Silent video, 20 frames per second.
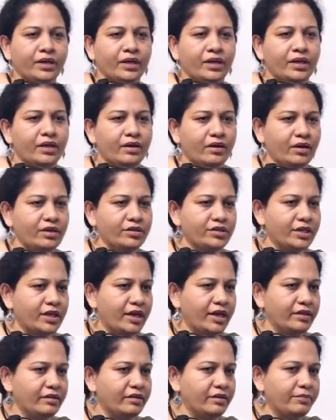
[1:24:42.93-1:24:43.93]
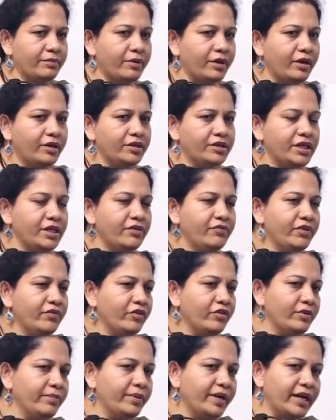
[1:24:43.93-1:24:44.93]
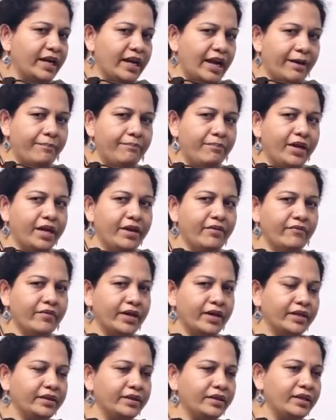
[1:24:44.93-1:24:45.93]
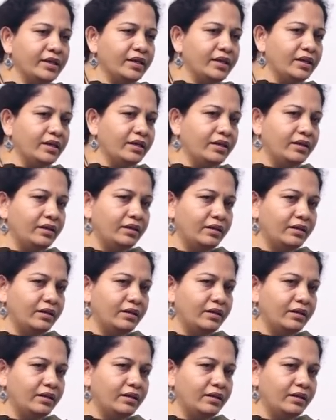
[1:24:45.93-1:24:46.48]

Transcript: ecological anthropology, we will be clubbing with uh,